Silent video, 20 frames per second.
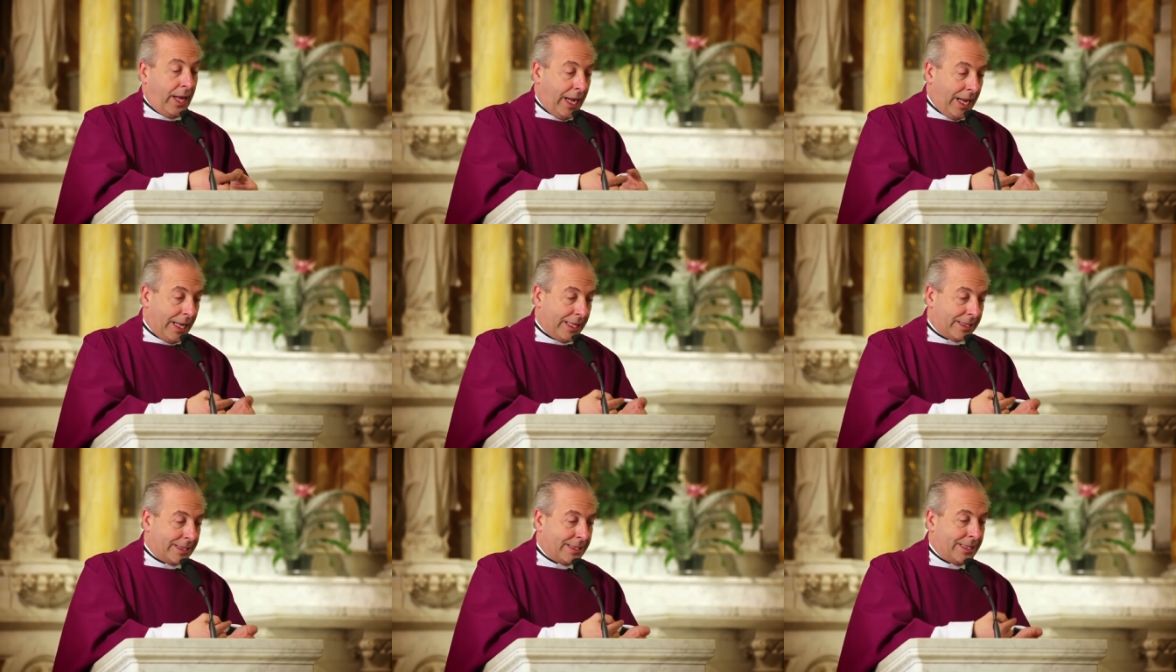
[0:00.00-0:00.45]

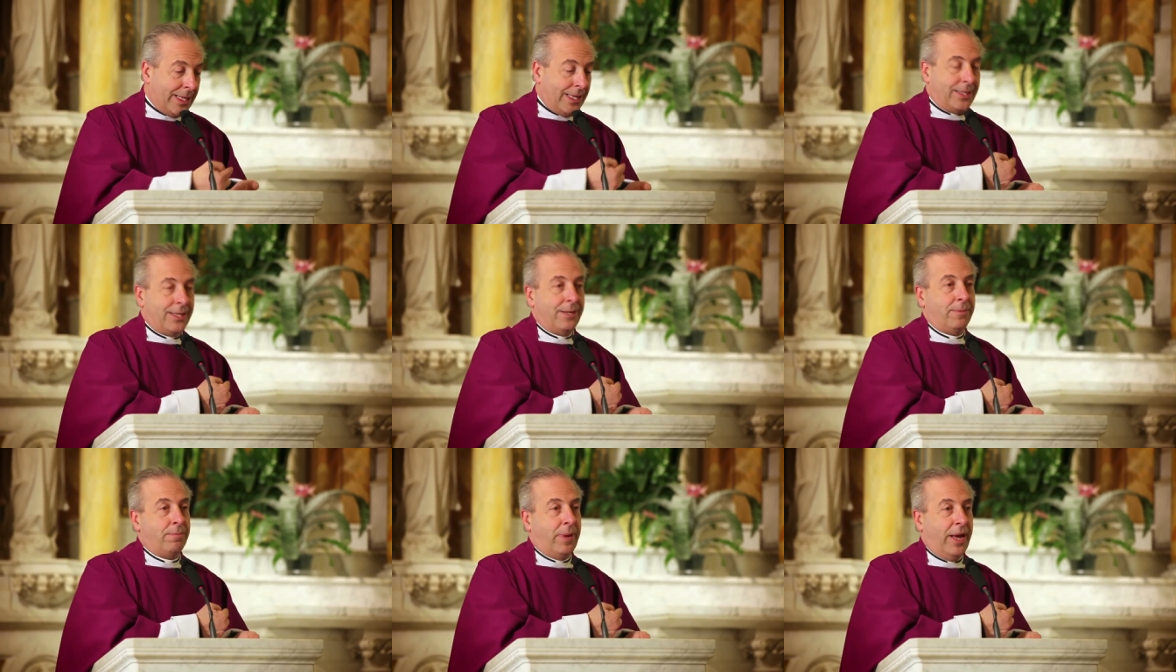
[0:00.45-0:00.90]
and
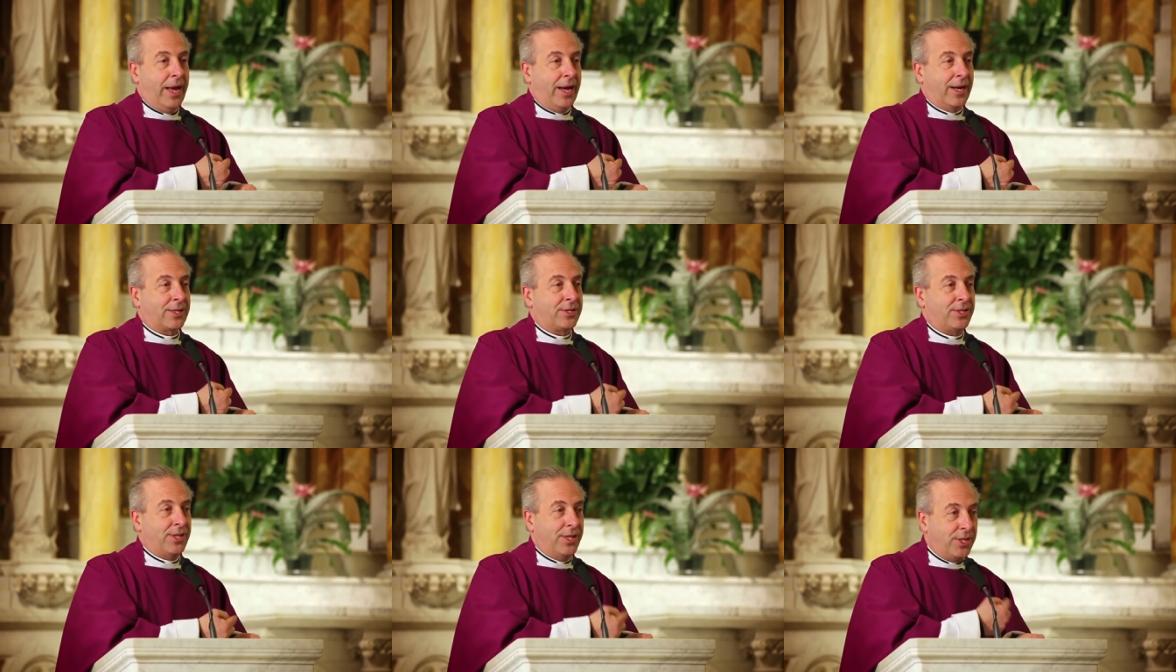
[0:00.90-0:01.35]
sent it
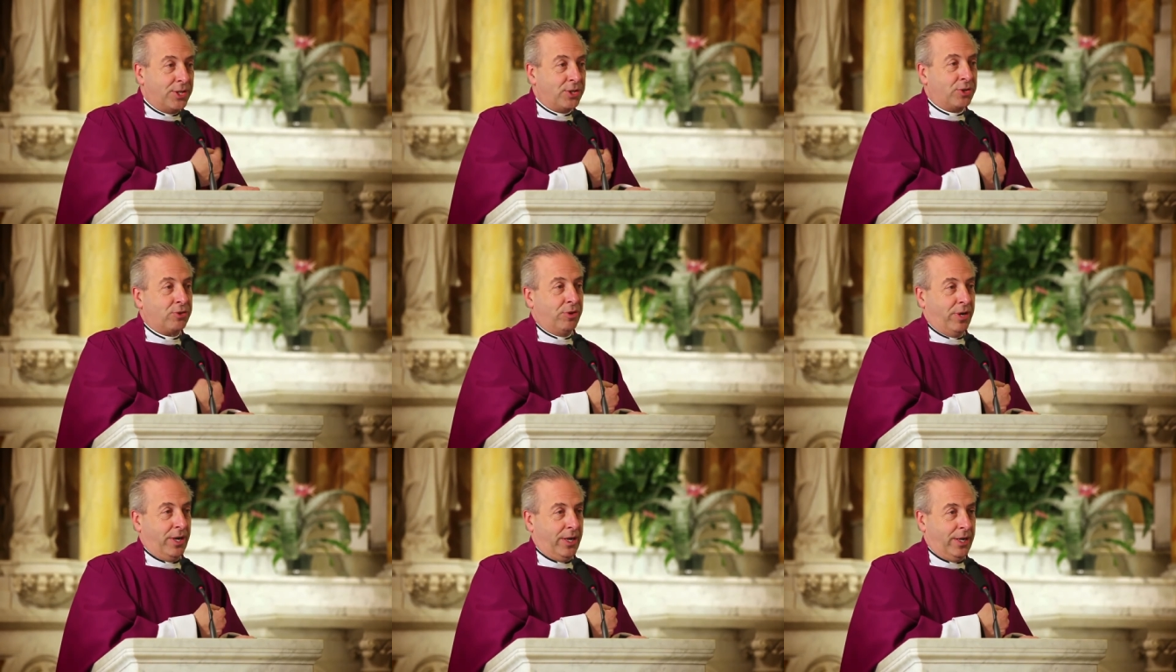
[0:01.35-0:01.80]
back to
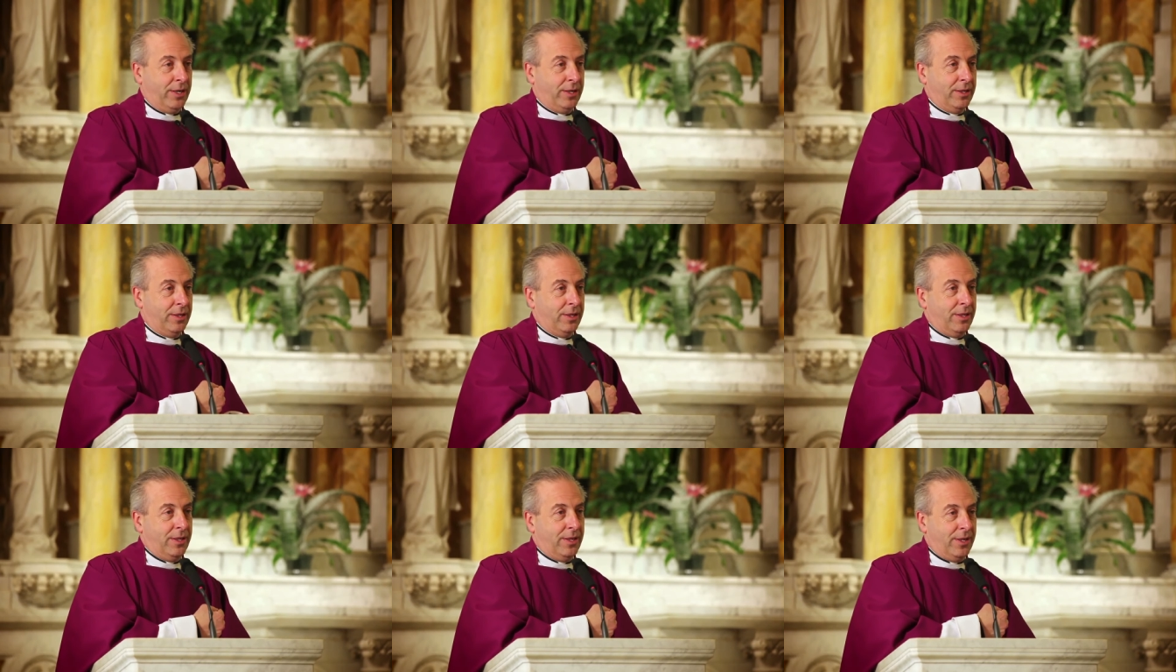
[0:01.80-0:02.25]
Israel.
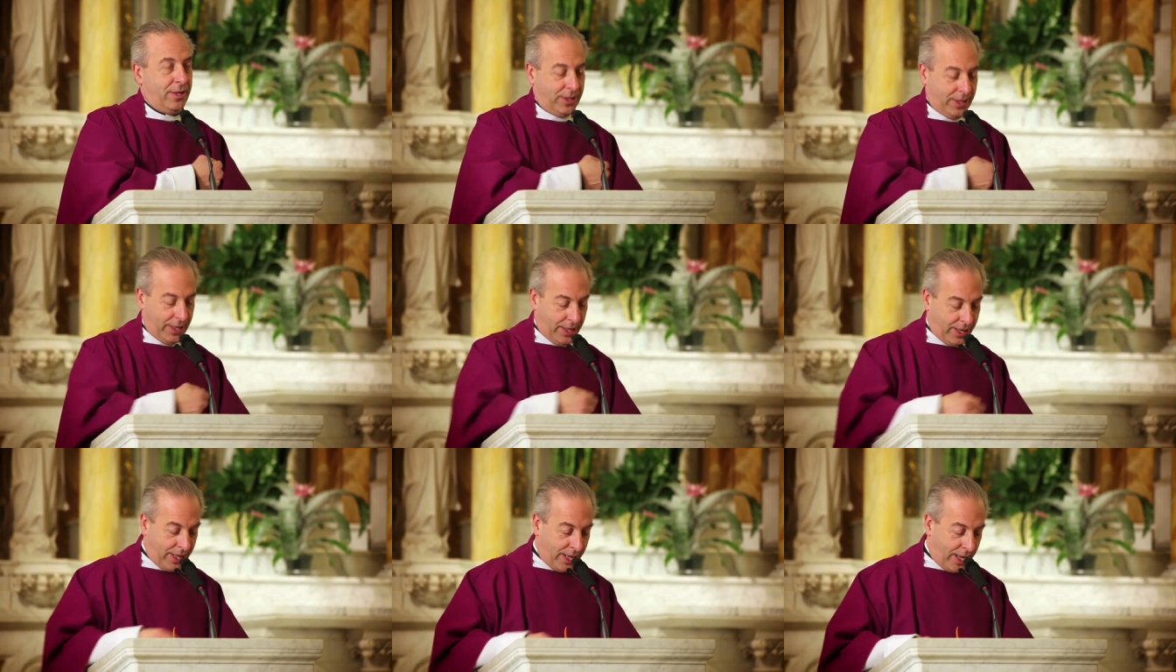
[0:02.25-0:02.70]

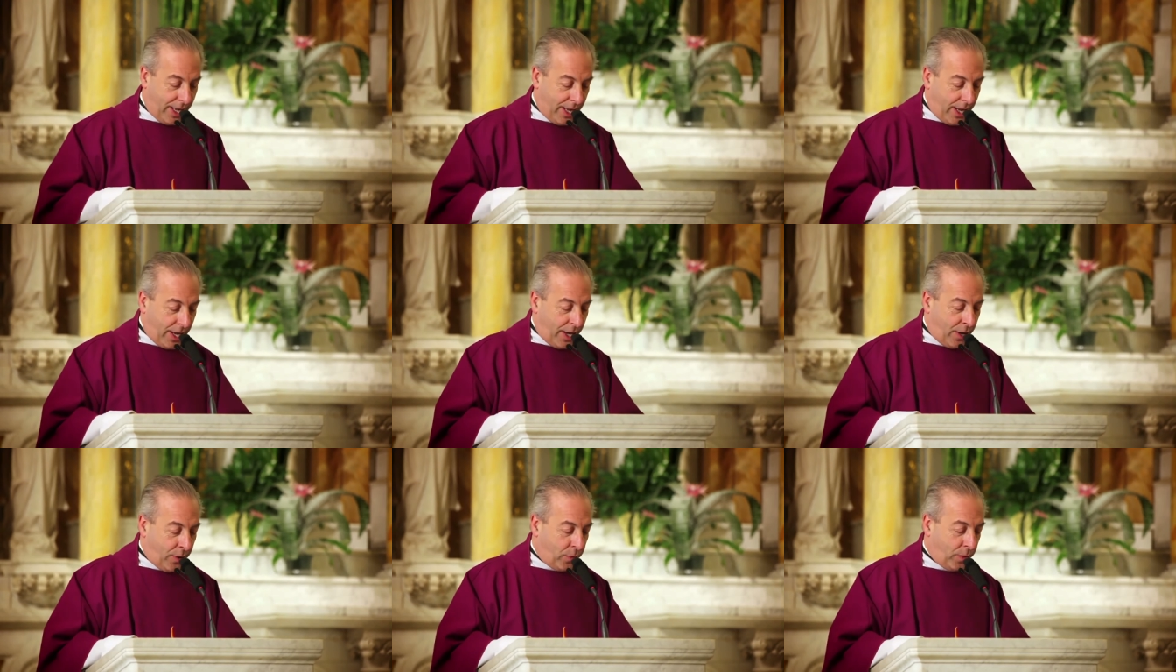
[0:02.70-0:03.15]
Okay.
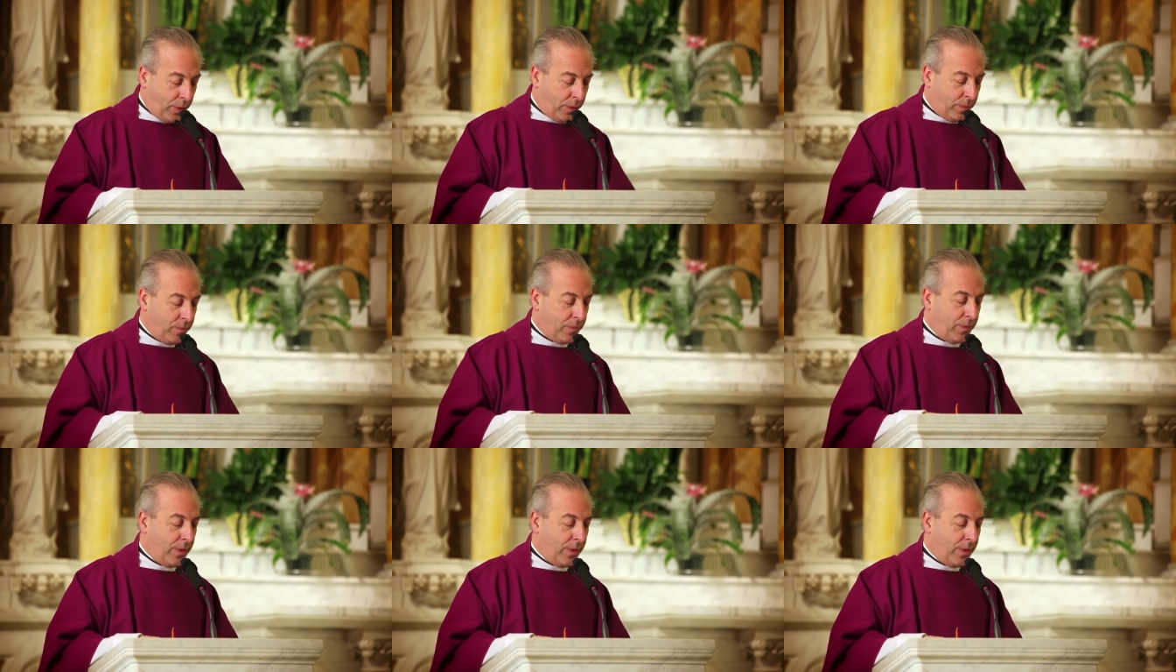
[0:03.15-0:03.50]
Well,